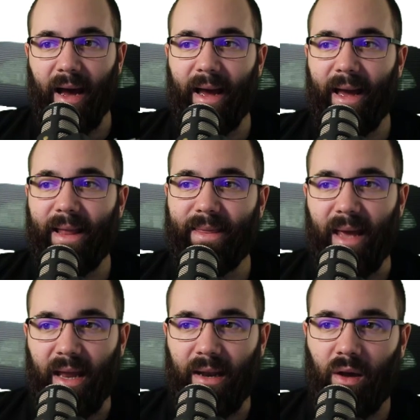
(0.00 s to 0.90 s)

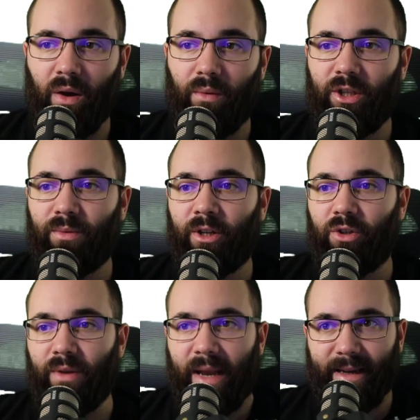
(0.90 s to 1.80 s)
Then what you want to
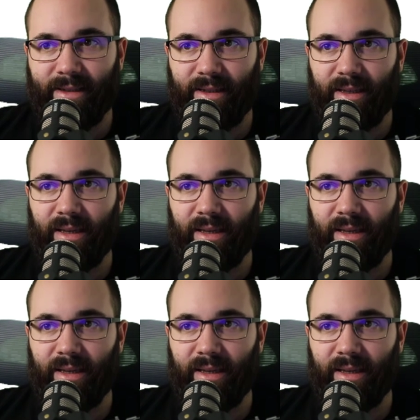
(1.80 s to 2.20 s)
do next